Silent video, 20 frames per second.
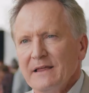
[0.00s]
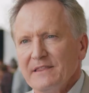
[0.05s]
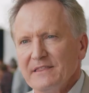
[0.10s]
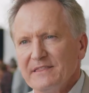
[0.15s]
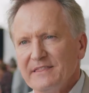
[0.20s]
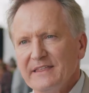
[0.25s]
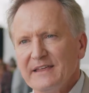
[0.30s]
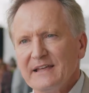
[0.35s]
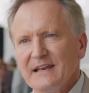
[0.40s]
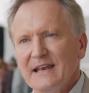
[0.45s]

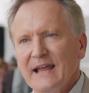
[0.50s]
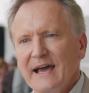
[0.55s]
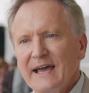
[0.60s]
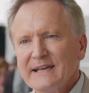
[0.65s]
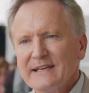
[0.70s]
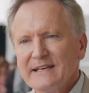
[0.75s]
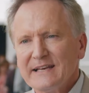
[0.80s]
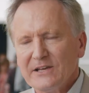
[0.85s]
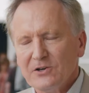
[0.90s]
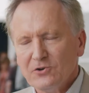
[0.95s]
the
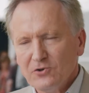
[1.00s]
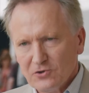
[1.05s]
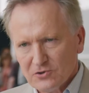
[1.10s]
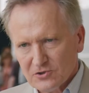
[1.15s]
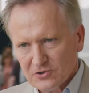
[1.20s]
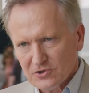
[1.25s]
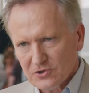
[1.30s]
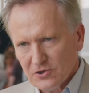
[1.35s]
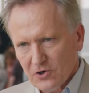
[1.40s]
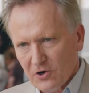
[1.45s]

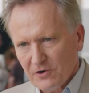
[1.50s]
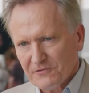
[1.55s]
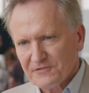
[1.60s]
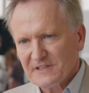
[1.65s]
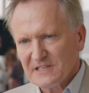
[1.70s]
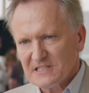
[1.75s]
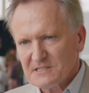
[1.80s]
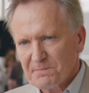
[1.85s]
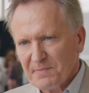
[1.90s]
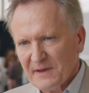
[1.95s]
likelihood of
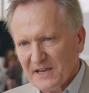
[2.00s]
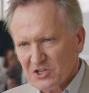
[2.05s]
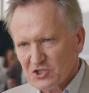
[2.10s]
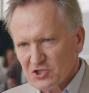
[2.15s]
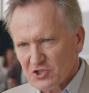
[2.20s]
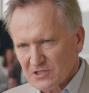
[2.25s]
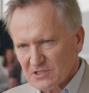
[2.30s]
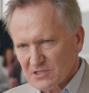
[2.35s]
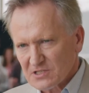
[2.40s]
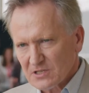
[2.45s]
these
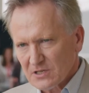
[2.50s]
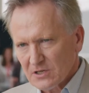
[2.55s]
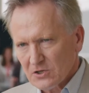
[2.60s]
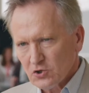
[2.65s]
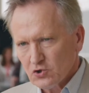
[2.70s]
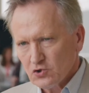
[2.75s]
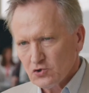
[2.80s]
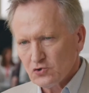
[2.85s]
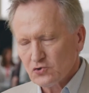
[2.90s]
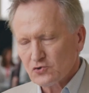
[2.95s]
patients
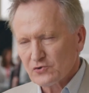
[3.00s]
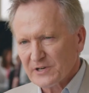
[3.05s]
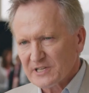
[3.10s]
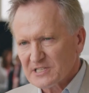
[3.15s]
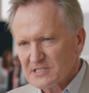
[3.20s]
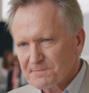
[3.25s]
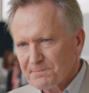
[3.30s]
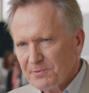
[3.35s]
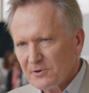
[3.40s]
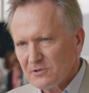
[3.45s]
to
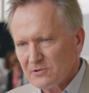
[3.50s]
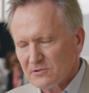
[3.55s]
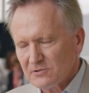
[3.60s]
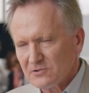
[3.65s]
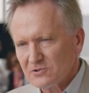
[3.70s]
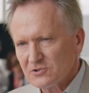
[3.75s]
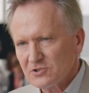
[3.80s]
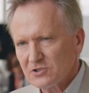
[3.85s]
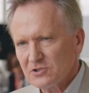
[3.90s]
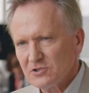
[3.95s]

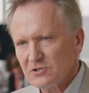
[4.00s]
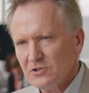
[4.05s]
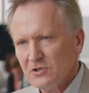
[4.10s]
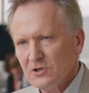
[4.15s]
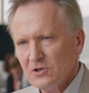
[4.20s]
respond